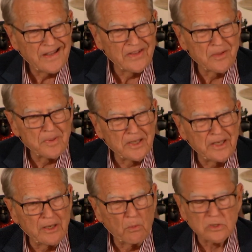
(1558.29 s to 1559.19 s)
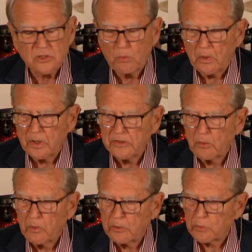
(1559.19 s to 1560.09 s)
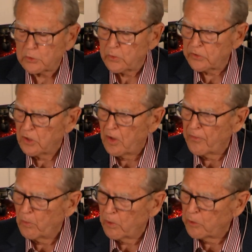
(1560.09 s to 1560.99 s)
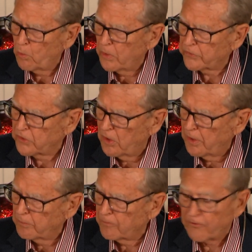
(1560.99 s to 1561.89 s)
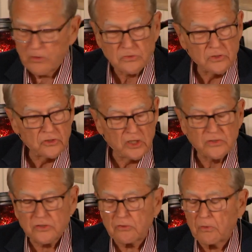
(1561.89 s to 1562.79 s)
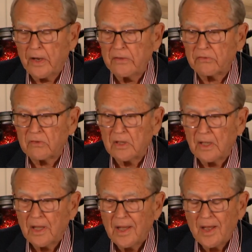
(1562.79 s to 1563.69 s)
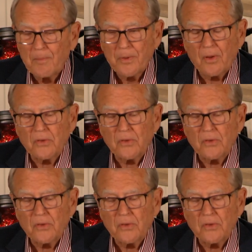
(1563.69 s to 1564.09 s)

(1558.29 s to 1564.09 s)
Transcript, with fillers: in the beginning was the Word, the Word was with God, the Word was God, refers to Jesus Christ, but